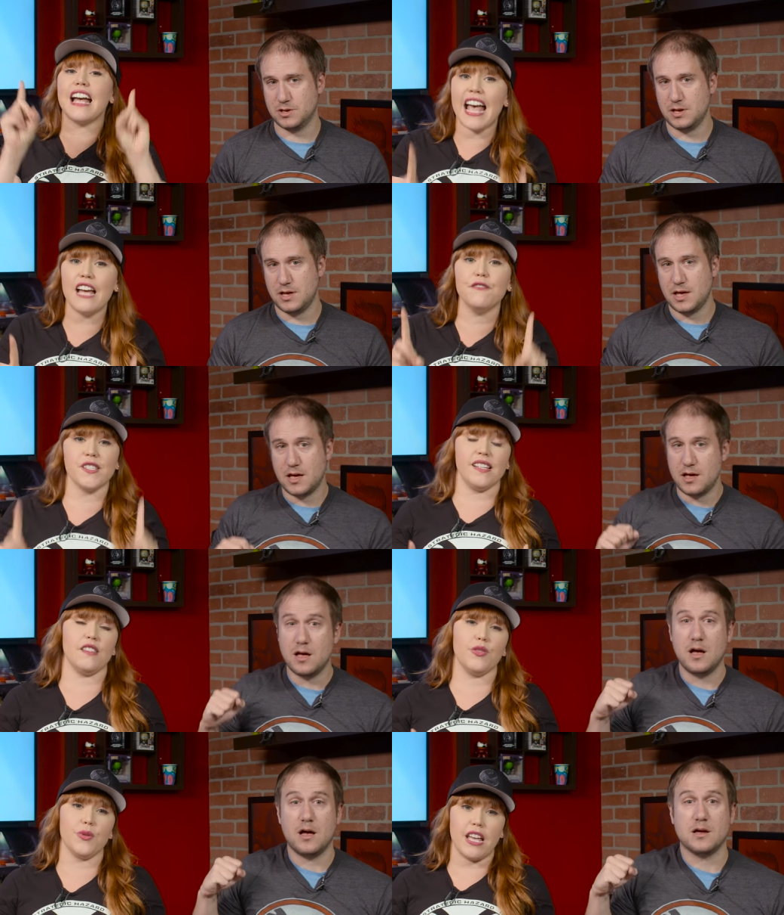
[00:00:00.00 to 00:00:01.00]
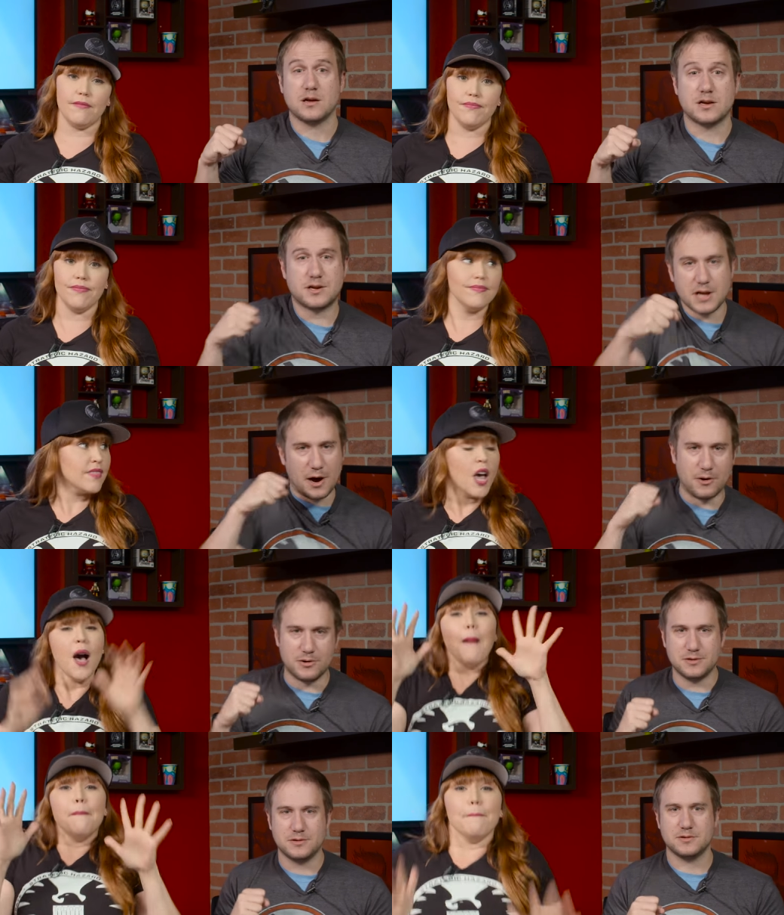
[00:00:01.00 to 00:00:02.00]
Speaker 1: ahead for season three. Go!
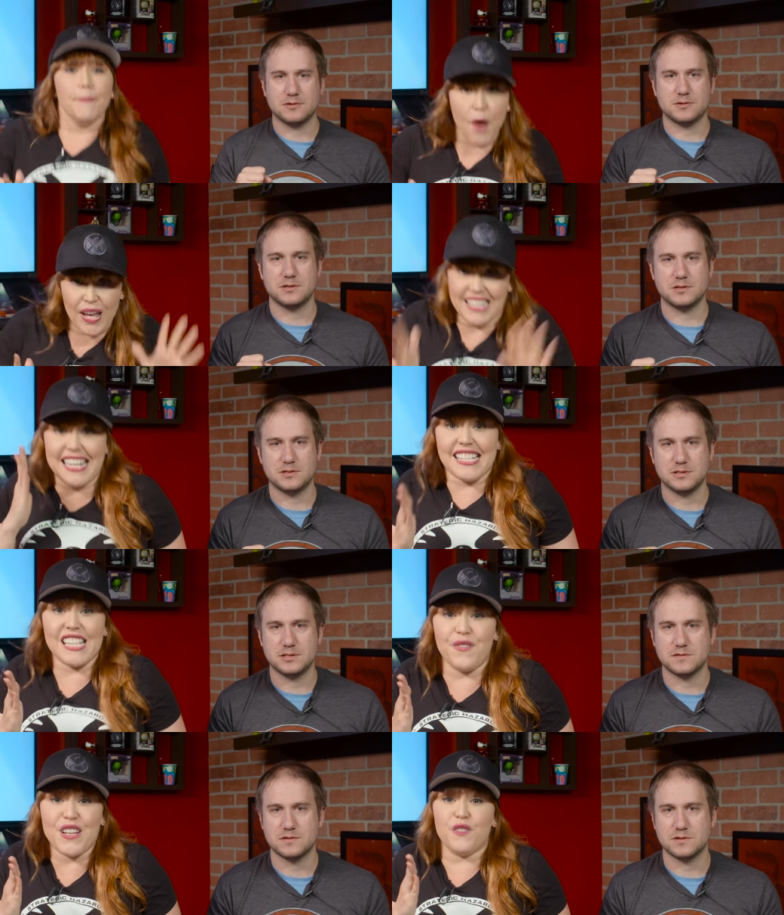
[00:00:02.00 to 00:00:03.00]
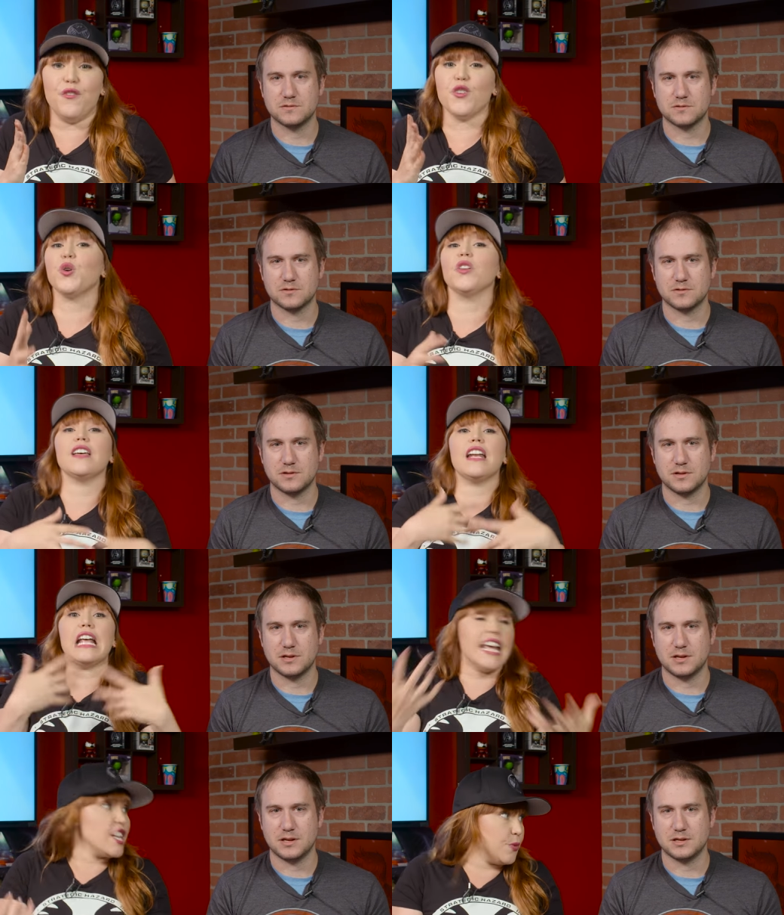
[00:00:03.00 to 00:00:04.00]
Okay, Daisy's vision foretold that
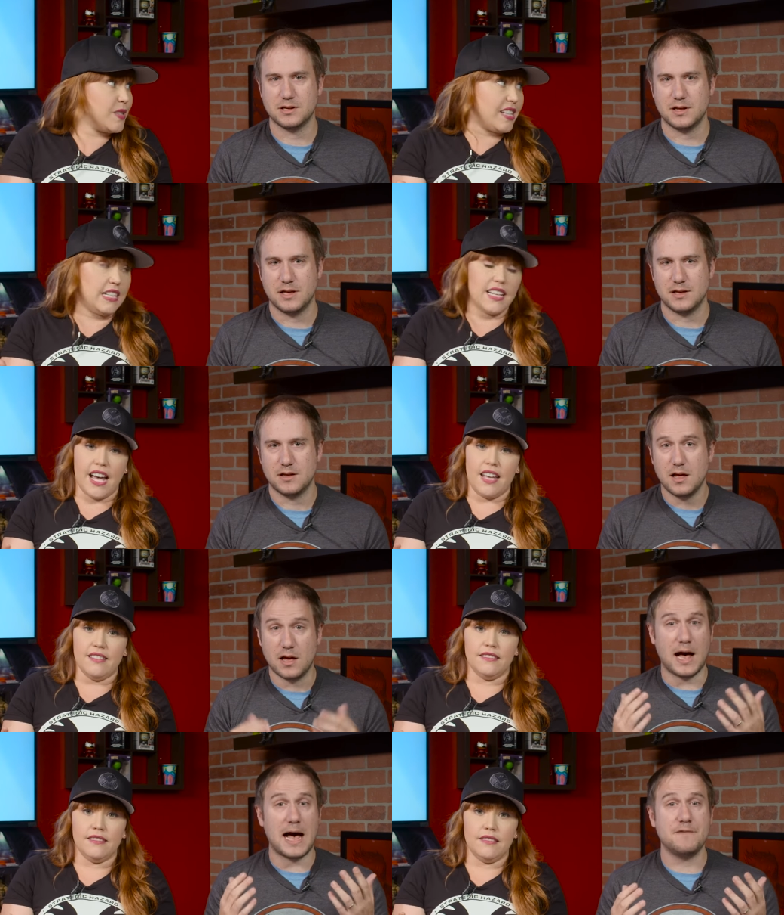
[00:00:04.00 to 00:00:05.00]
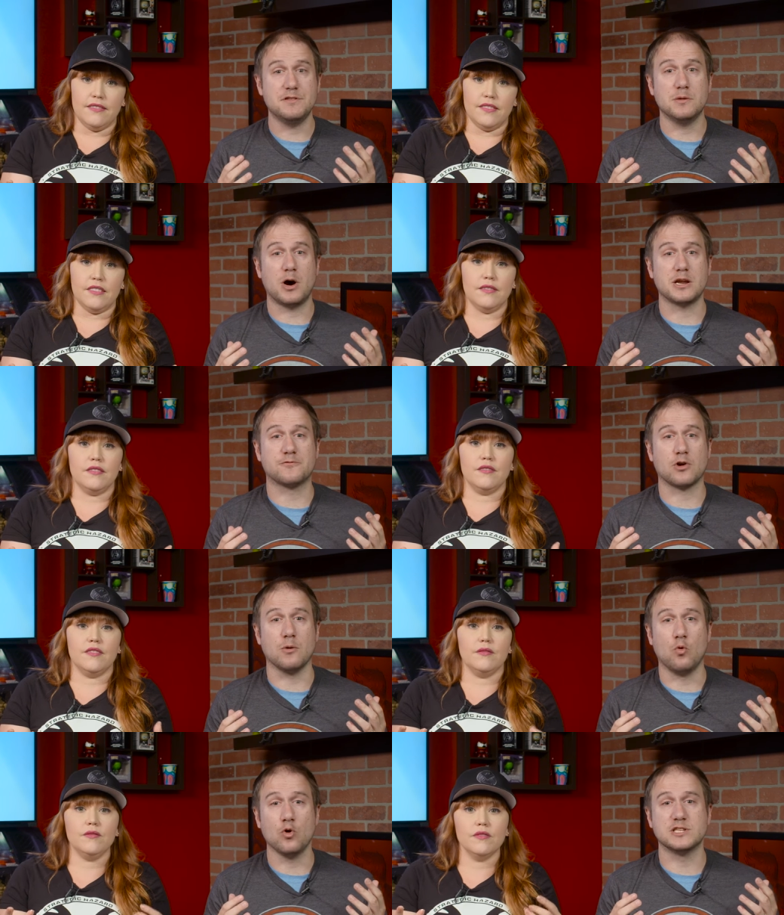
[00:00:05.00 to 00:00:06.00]
an agent was gonna die.
Speaker 2: Hive in the body of
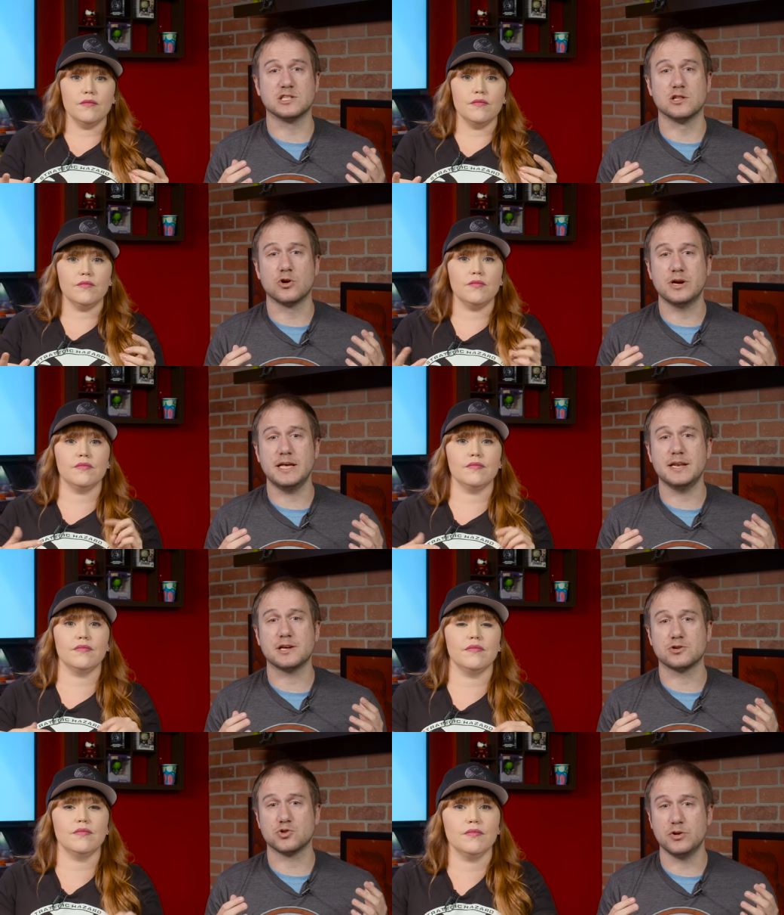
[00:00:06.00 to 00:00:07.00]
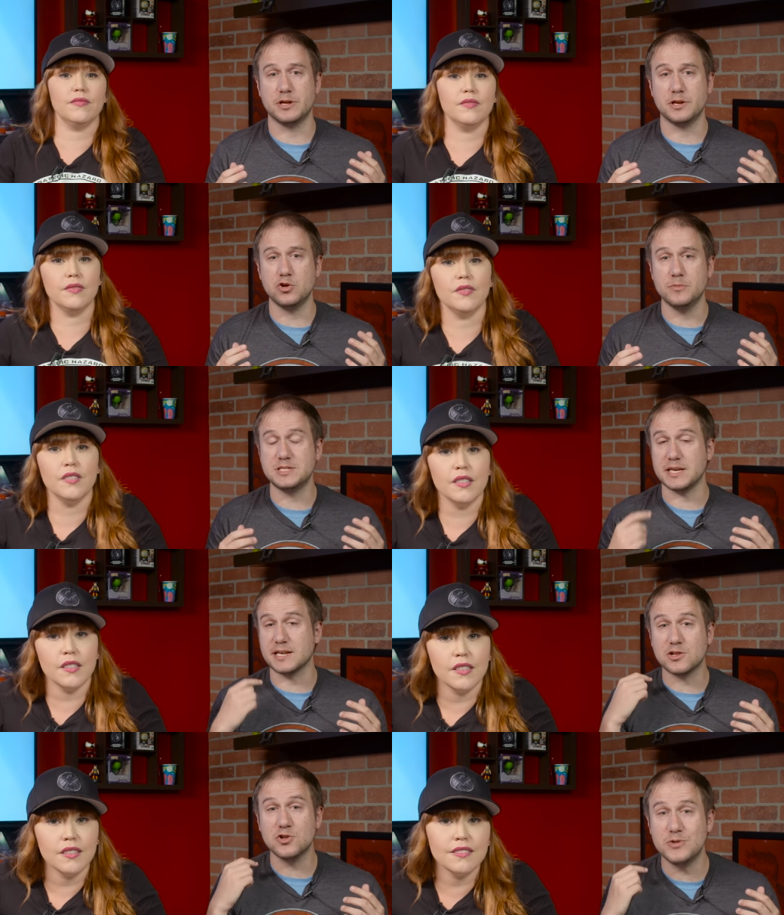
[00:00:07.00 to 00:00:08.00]
Grant Ward is luring in and controlling Inhumans,
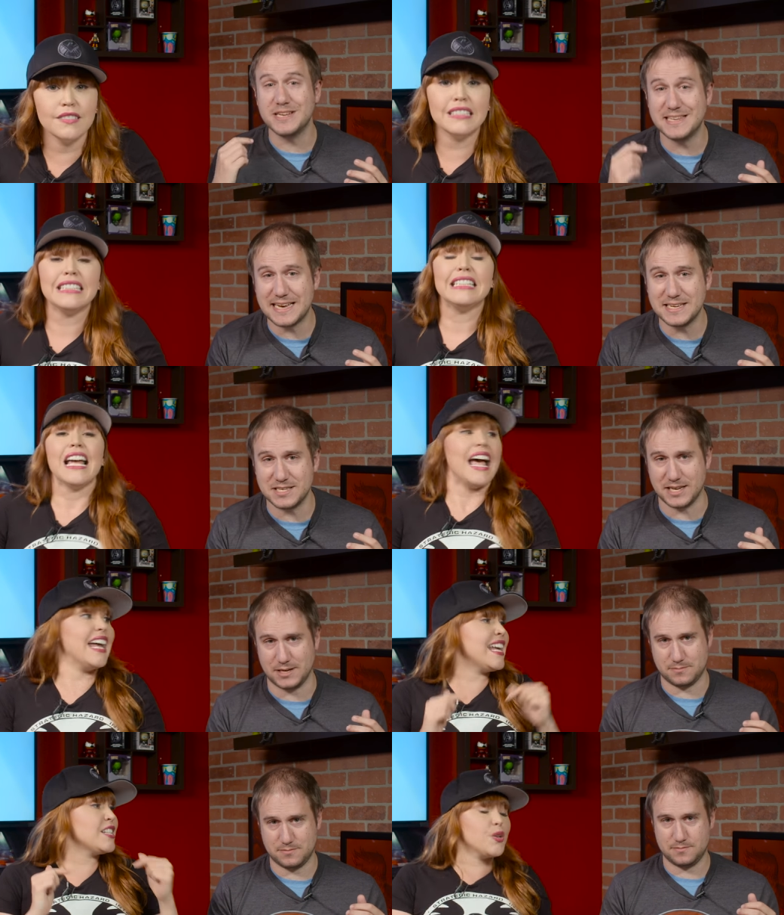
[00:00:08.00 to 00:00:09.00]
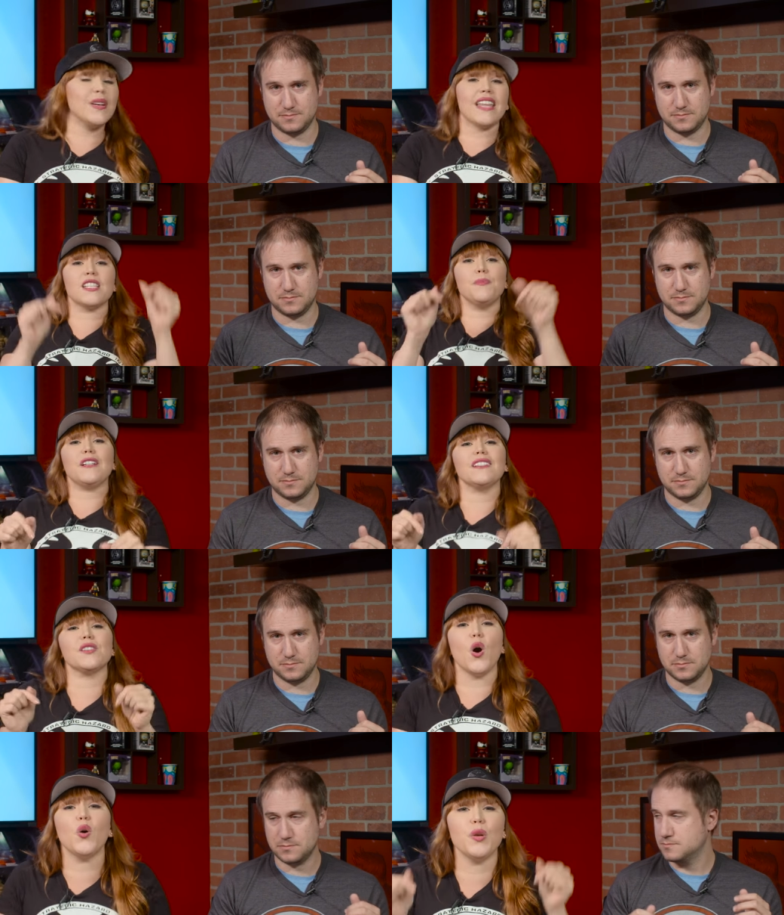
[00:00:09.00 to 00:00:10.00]
including Daisy. And
Speaker 1: he's doing that to build
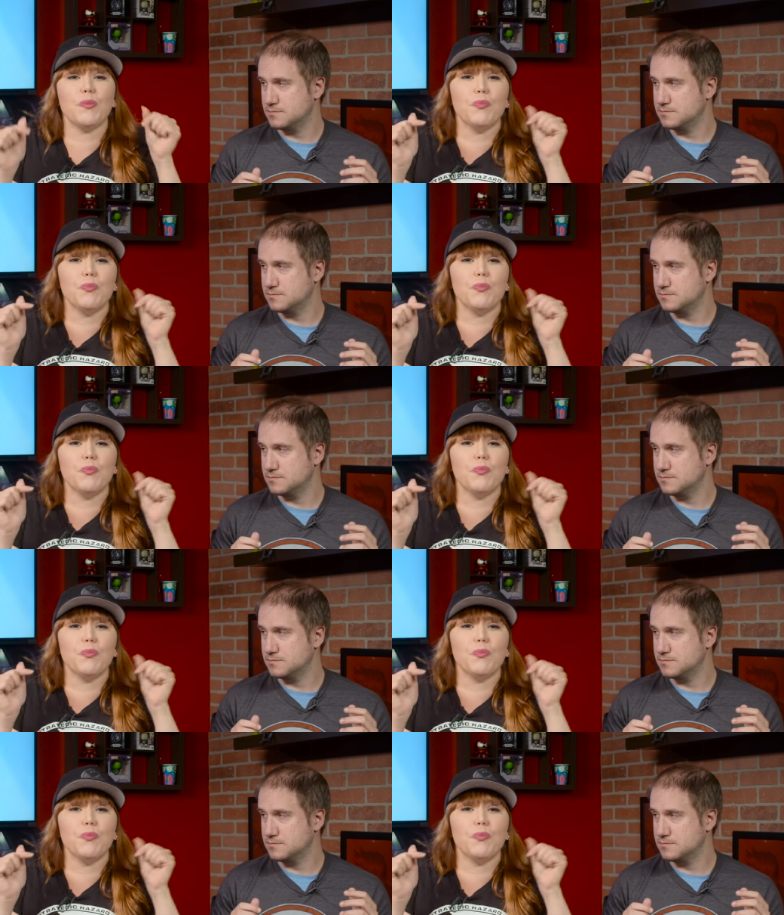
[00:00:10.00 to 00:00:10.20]
his own